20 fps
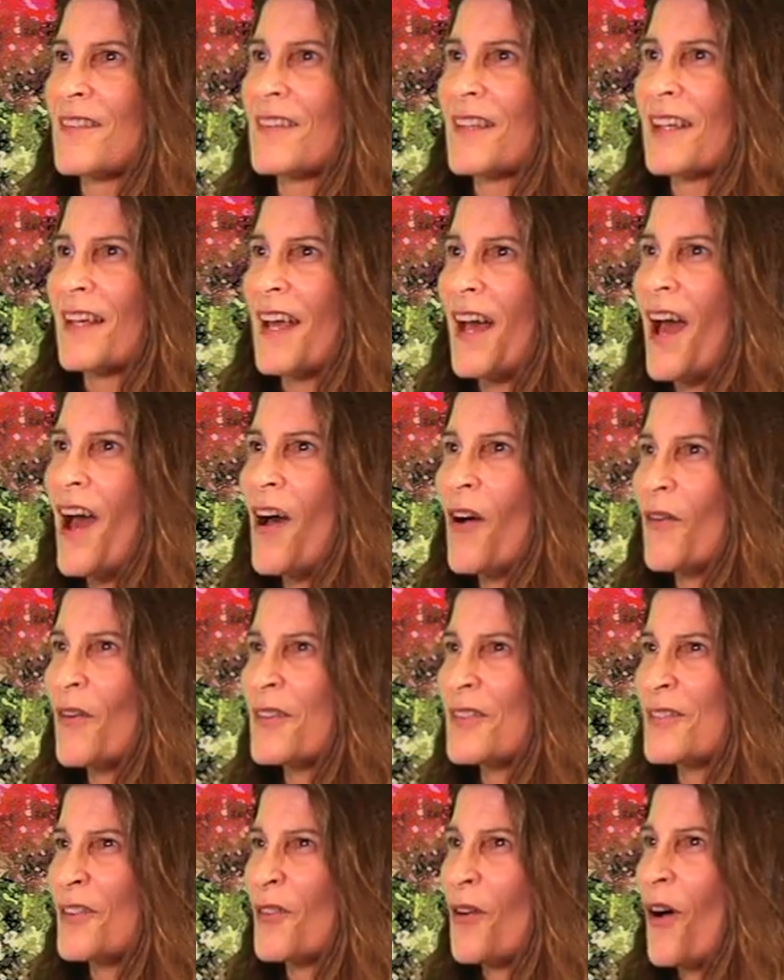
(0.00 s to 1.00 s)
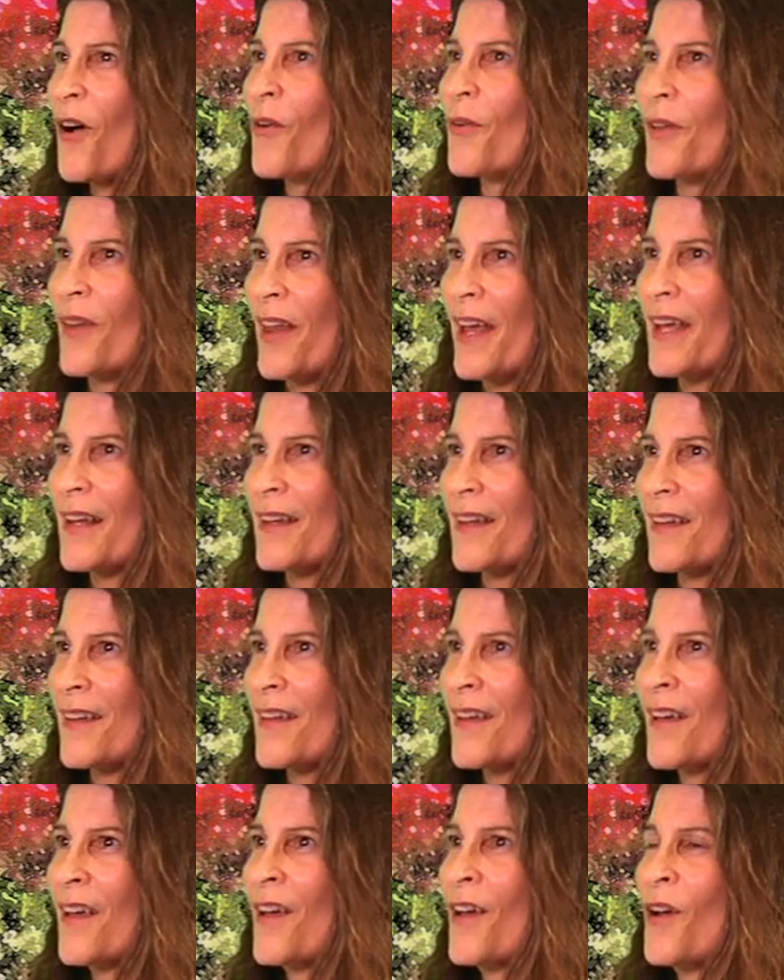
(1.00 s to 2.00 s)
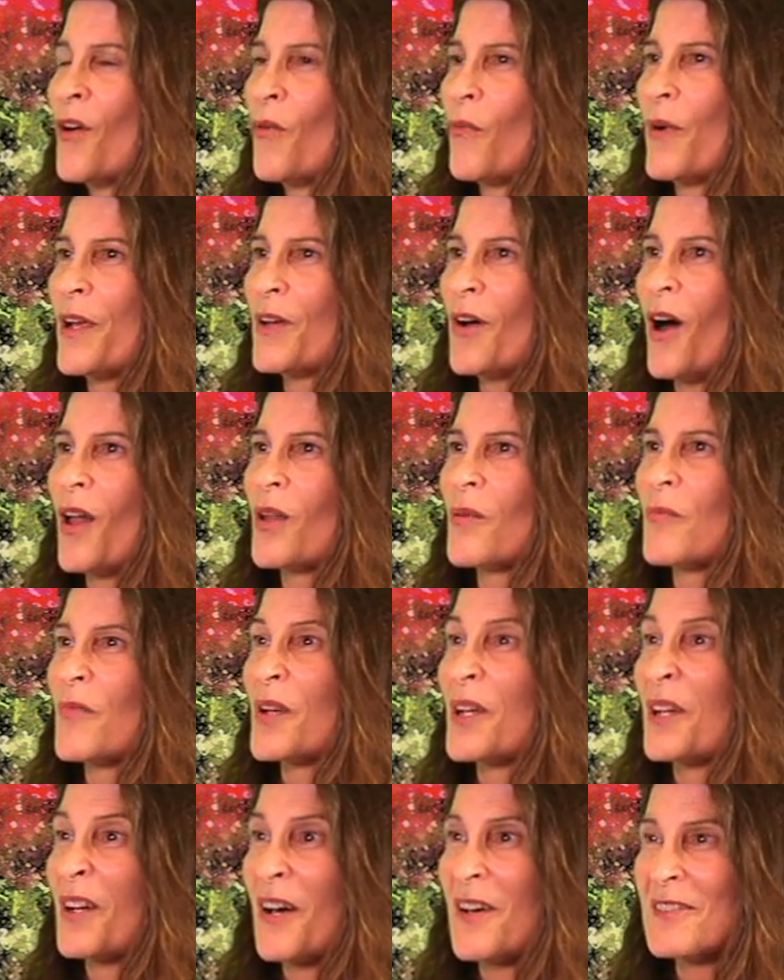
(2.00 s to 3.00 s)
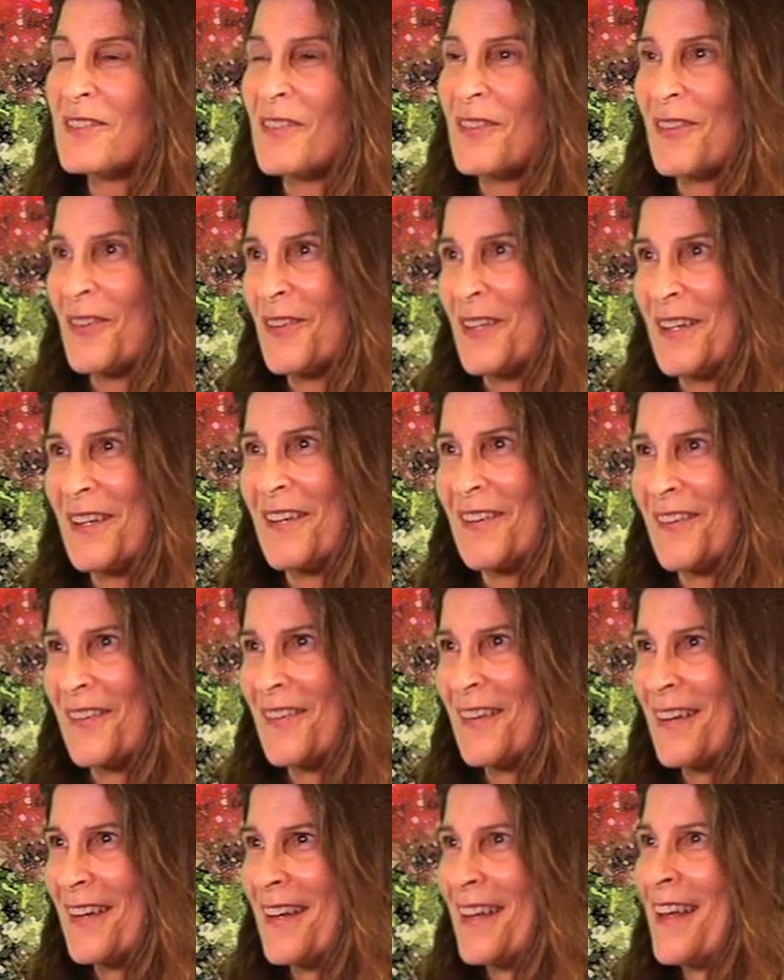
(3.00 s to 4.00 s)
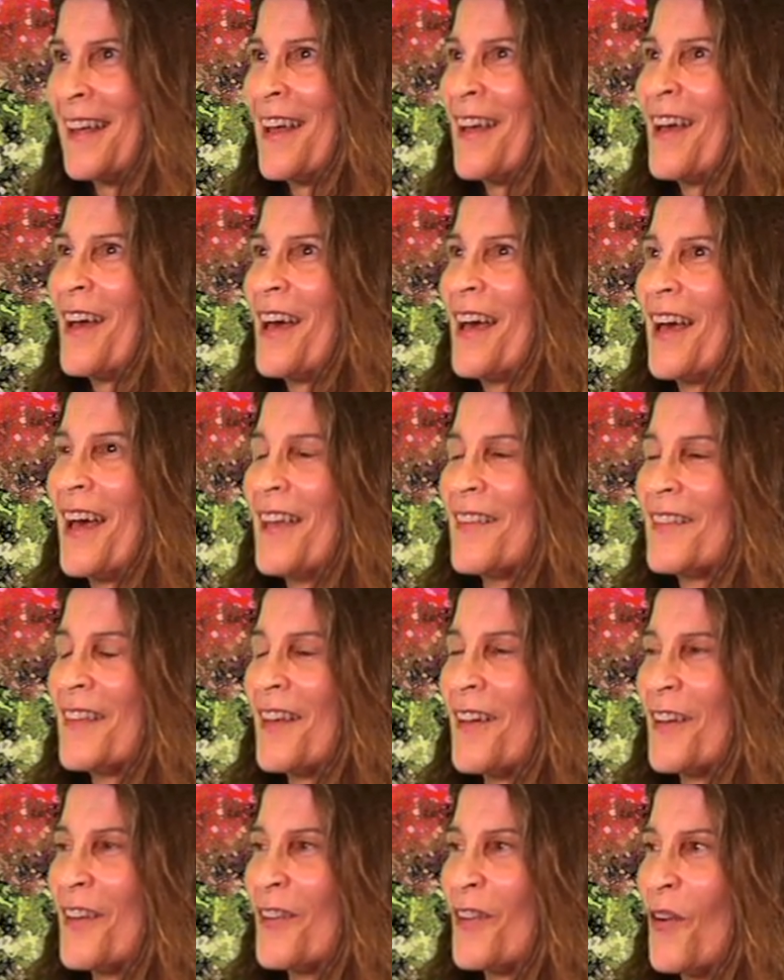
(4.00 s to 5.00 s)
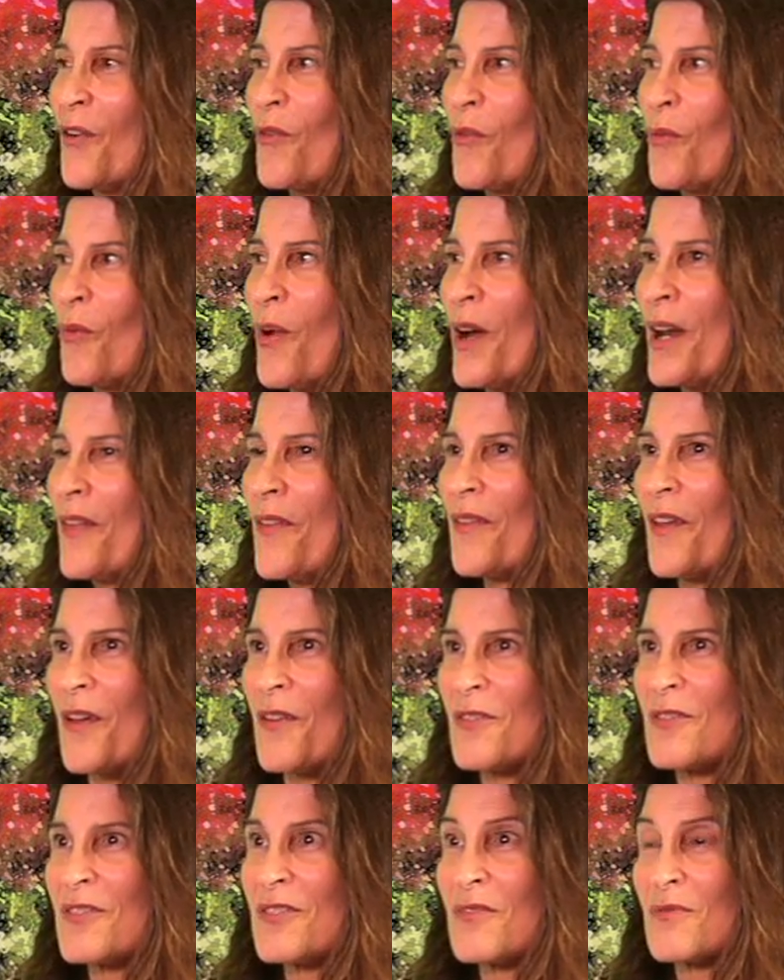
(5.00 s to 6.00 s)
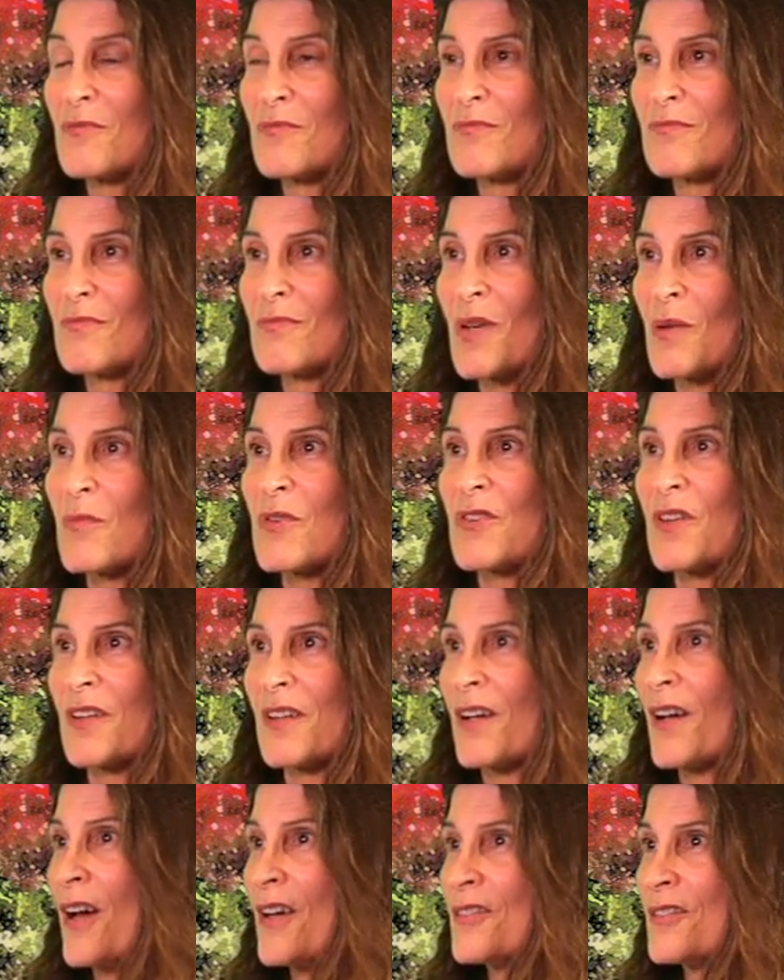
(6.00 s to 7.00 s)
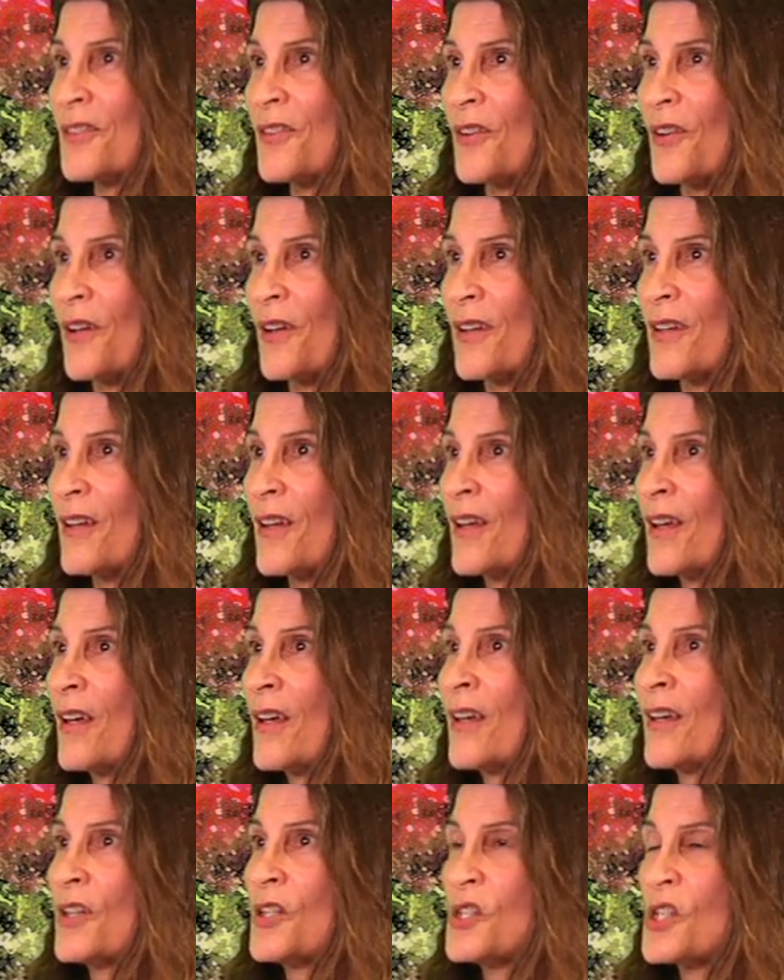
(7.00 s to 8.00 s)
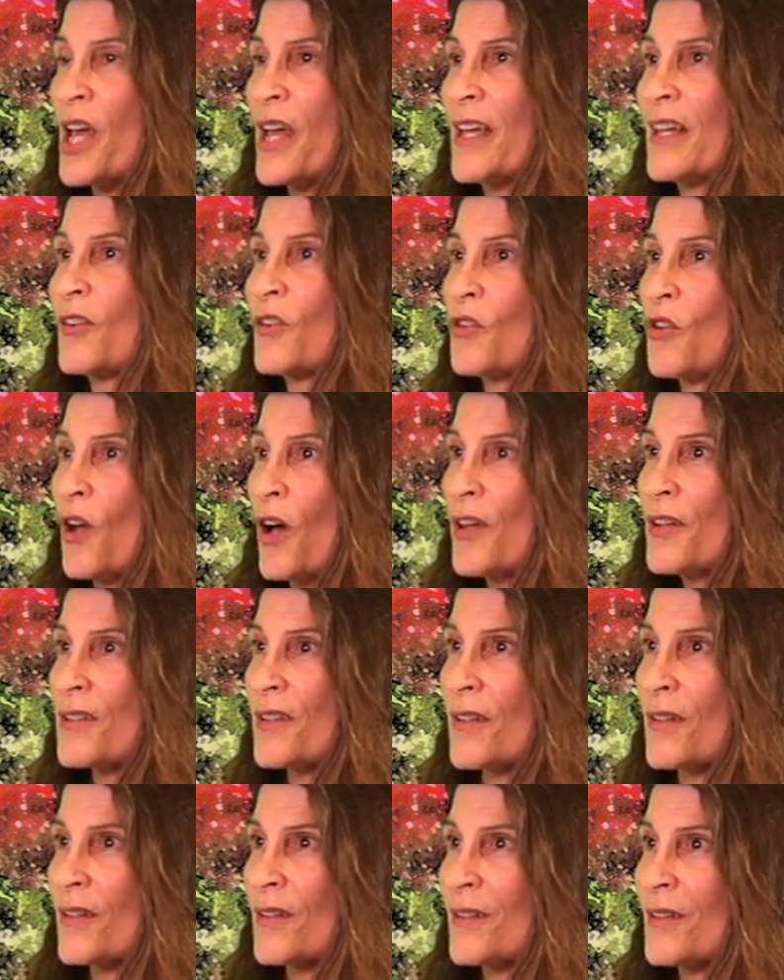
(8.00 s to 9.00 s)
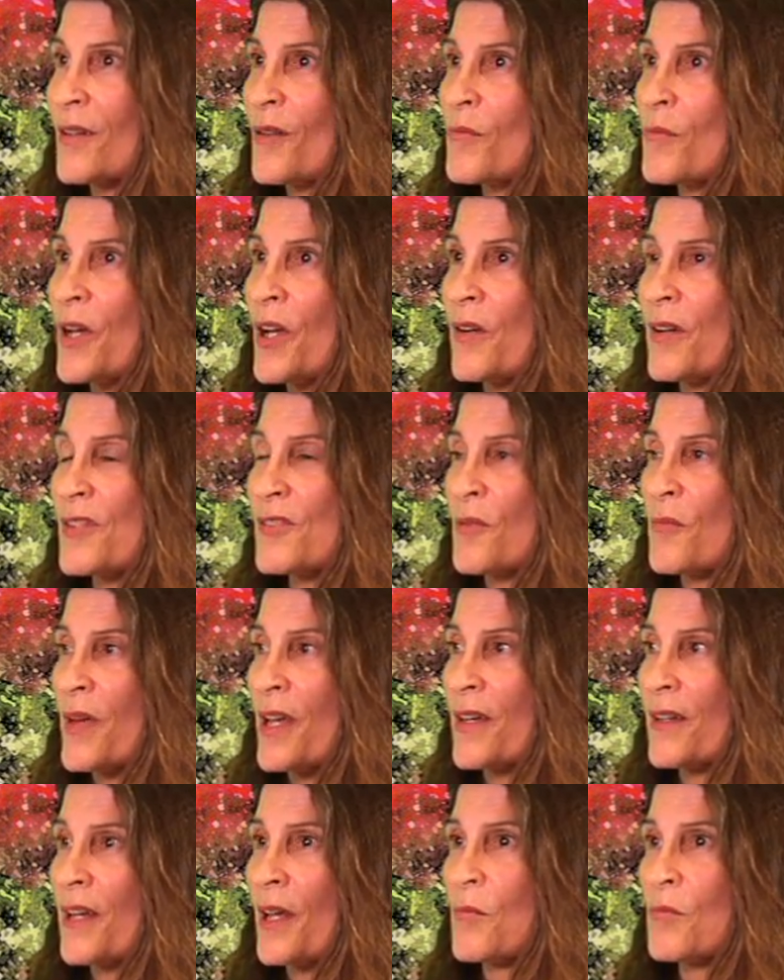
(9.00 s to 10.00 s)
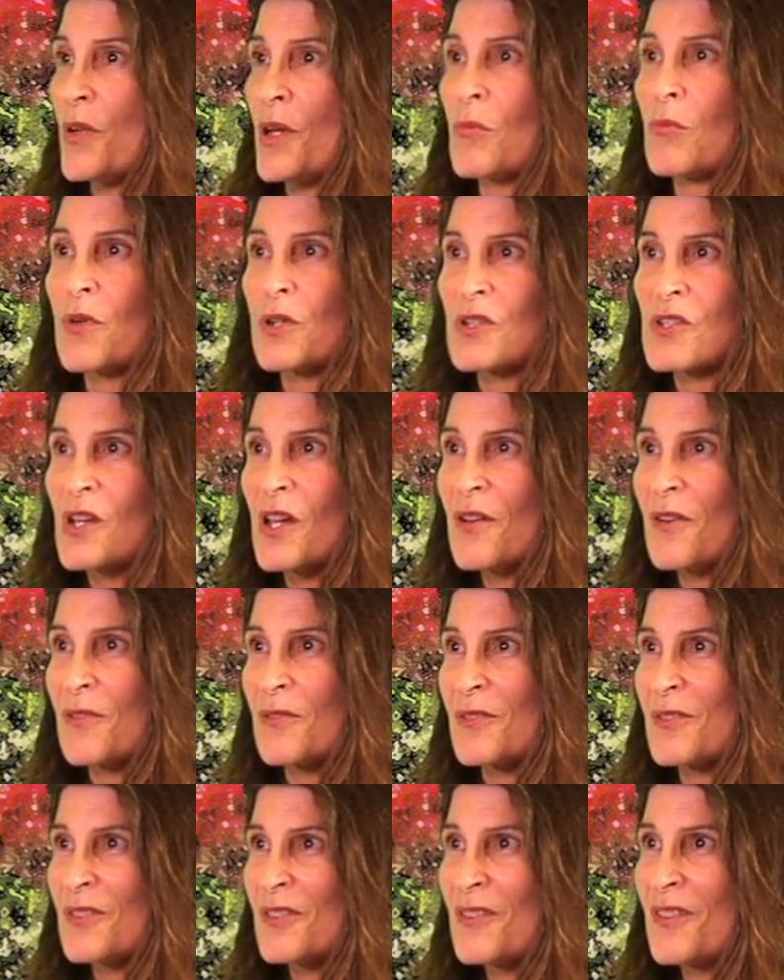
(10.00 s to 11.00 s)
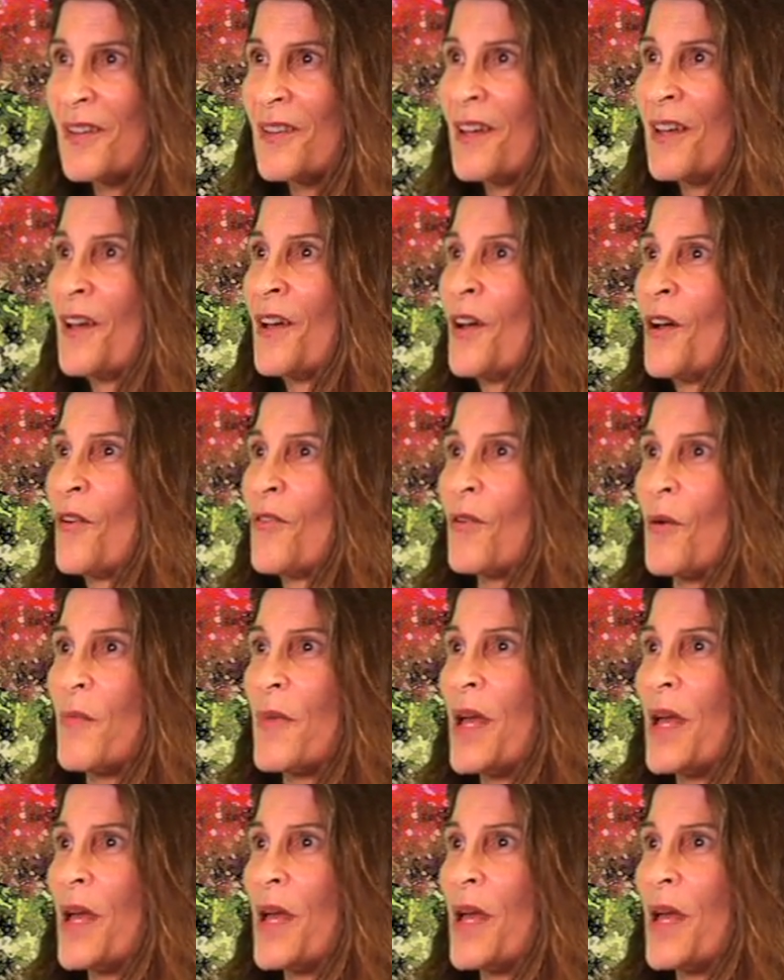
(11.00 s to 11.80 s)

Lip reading: and the Cowans. They're all related. We call them the cousinhood here. And then one of those members of the cousinhood, Jane London, marries a man named Pembroke Jones from